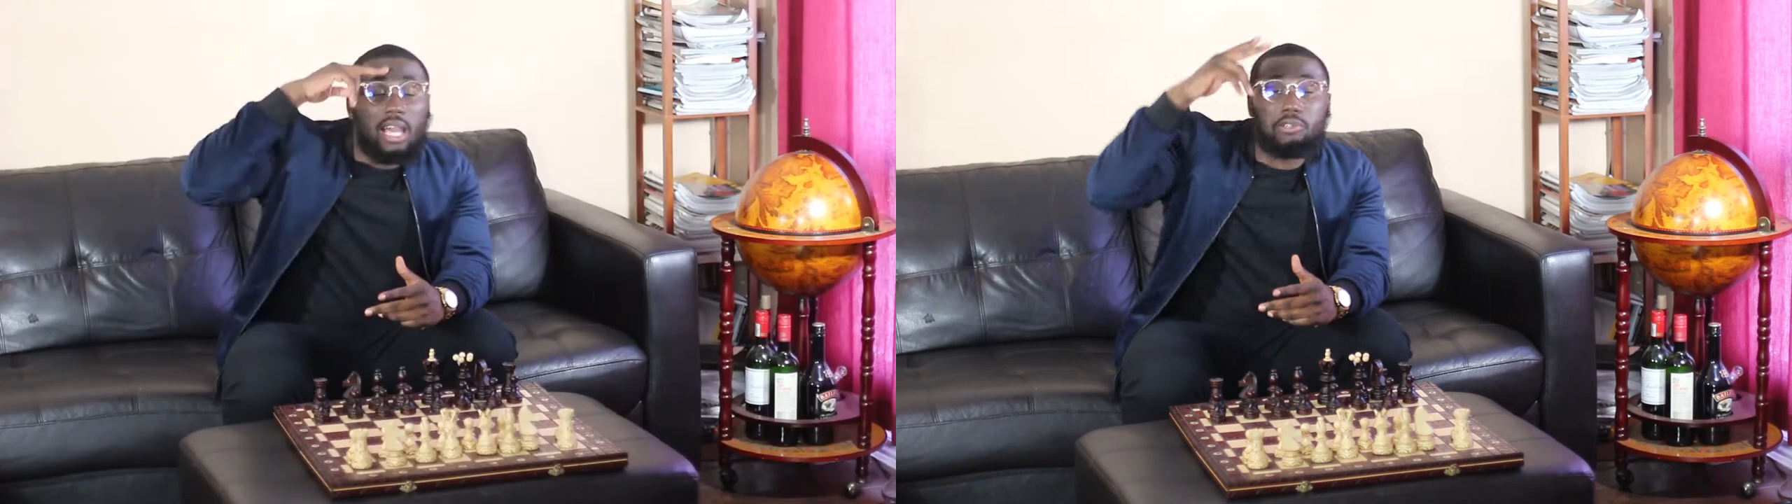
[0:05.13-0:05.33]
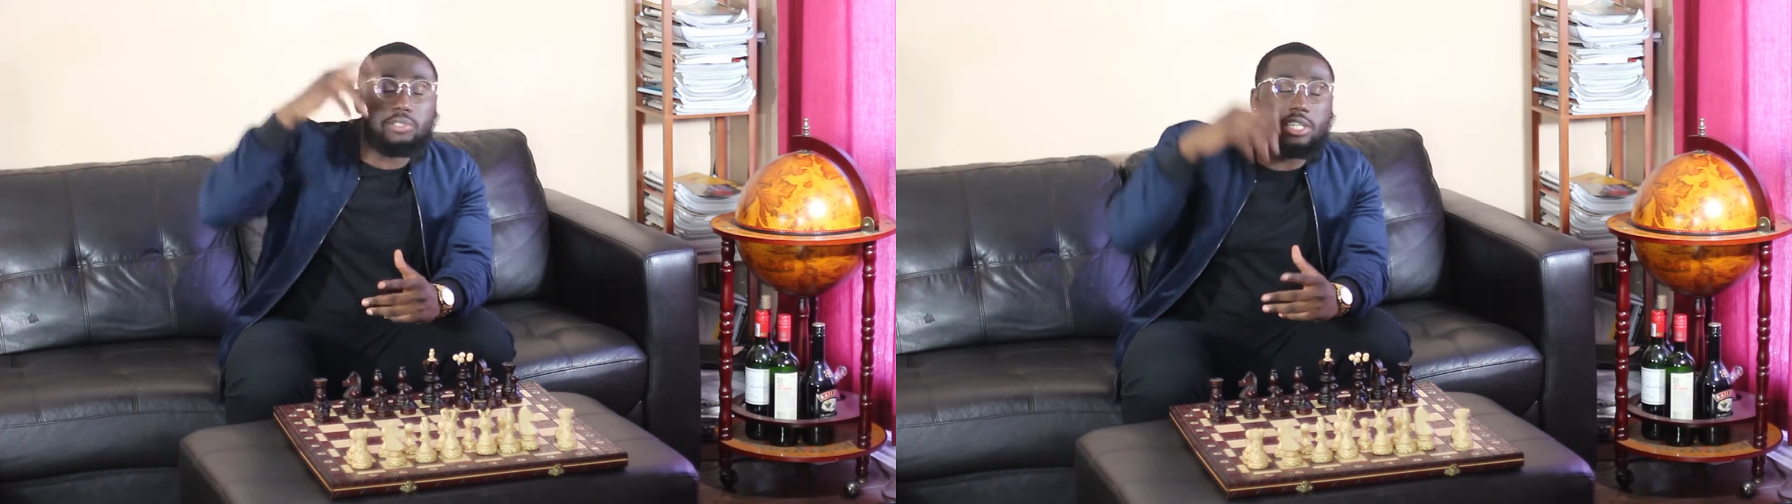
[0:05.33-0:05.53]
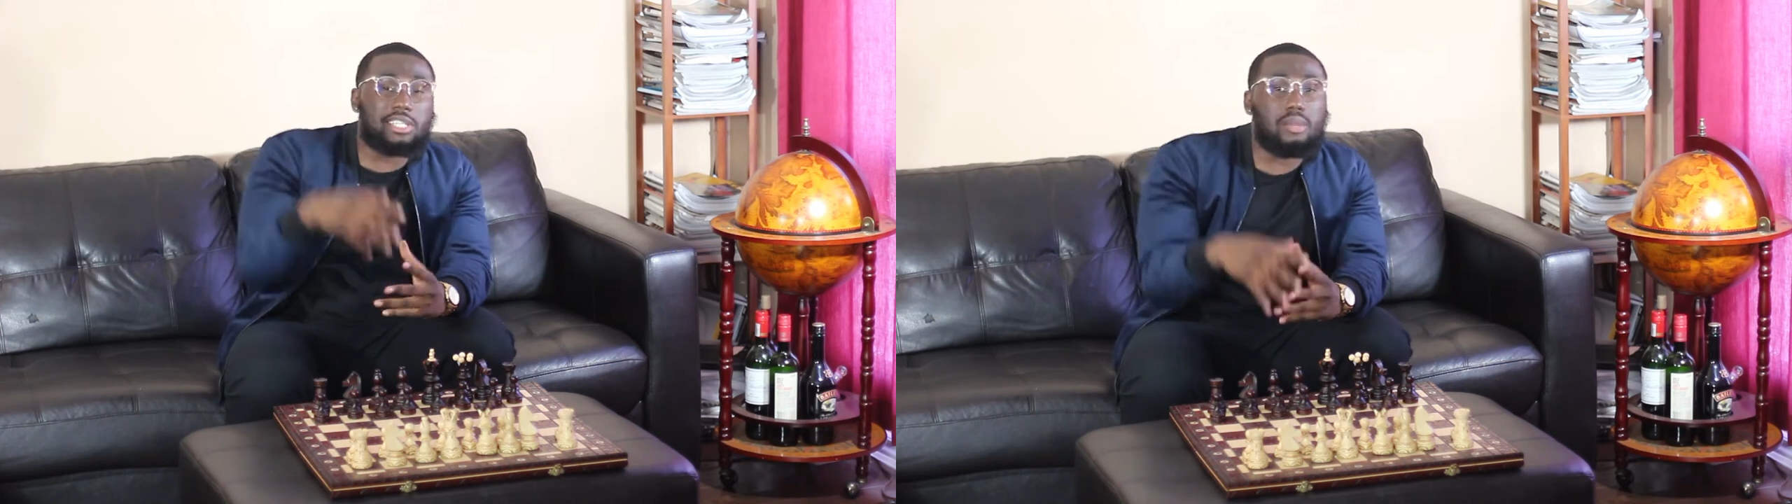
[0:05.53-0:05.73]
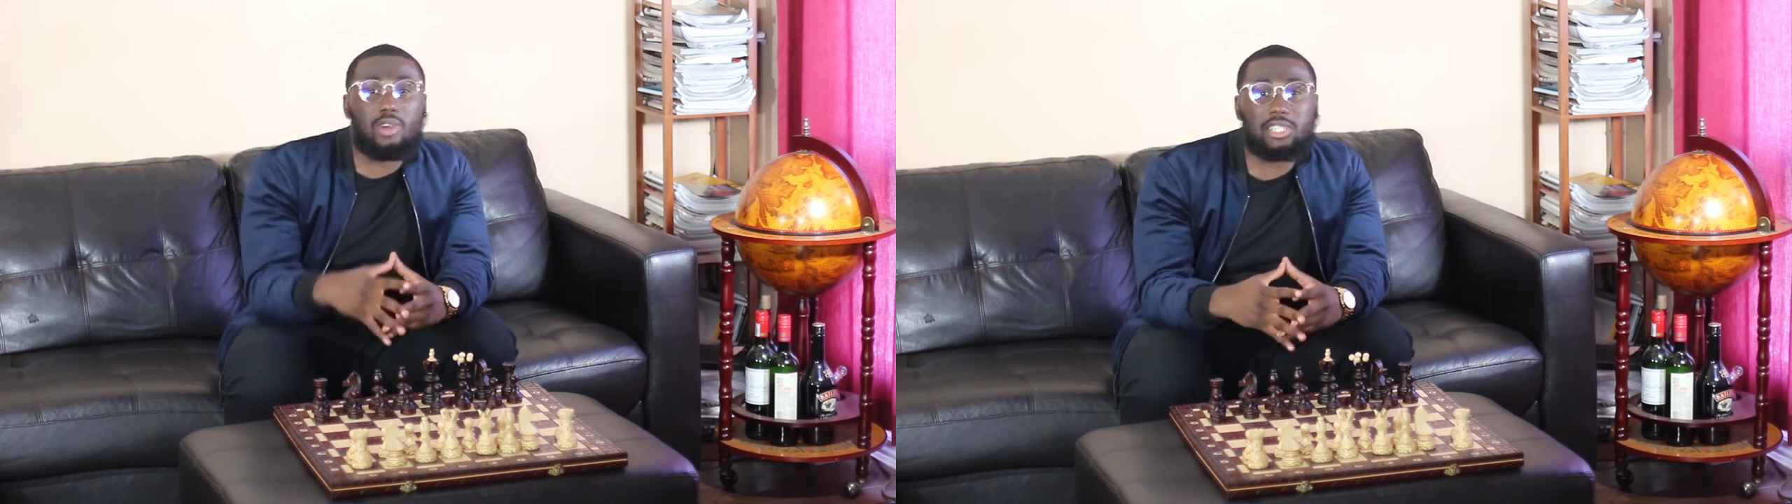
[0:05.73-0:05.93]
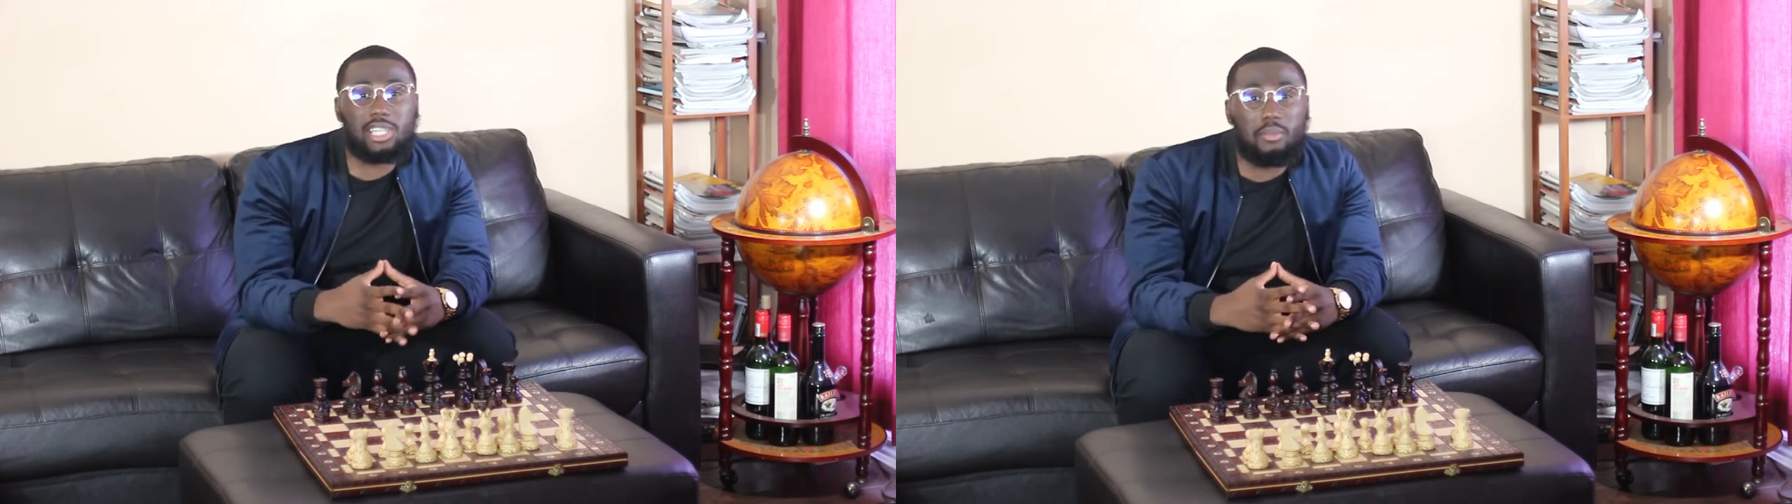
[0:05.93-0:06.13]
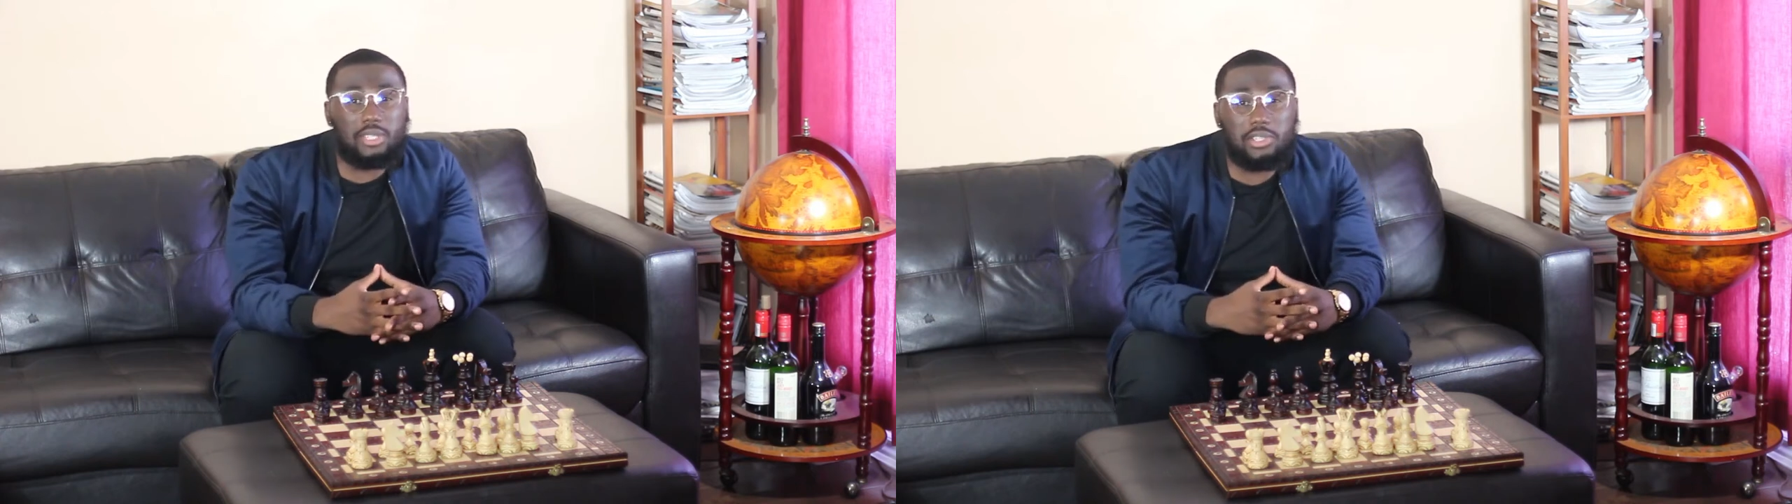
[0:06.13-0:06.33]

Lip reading: Hello, it's Jesse Aboagye coming